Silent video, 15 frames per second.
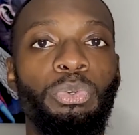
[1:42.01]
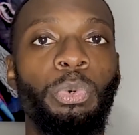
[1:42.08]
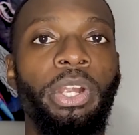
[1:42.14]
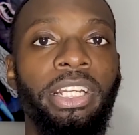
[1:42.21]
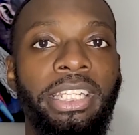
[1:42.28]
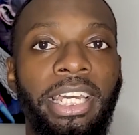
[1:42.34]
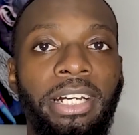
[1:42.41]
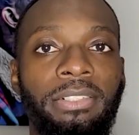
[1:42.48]
you
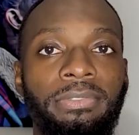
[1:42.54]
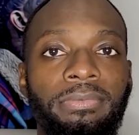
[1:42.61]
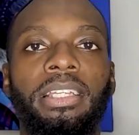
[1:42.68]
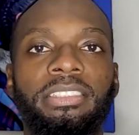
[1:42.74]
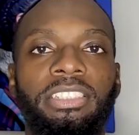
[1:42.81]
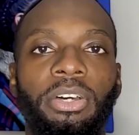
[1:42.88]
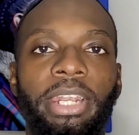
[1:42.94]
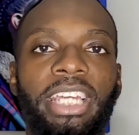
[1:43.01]
worked out.
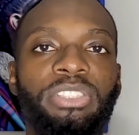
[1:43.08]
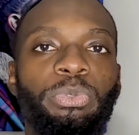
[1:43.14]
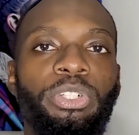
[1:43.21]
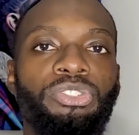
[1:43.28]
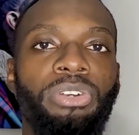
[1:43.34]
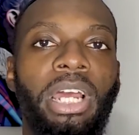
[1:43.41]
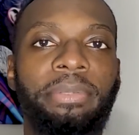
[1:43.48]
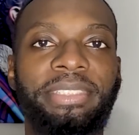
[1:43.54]
So that's
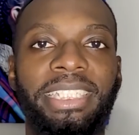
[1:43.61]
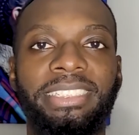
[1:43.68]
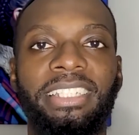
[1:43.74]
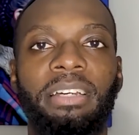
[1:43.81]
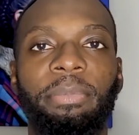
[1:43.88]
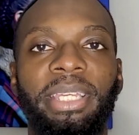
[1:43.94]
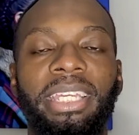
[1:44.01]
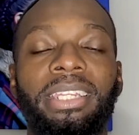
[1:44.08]
where drop sets
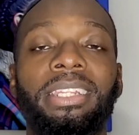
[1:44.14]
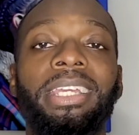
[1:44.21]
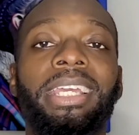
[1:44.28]
come in.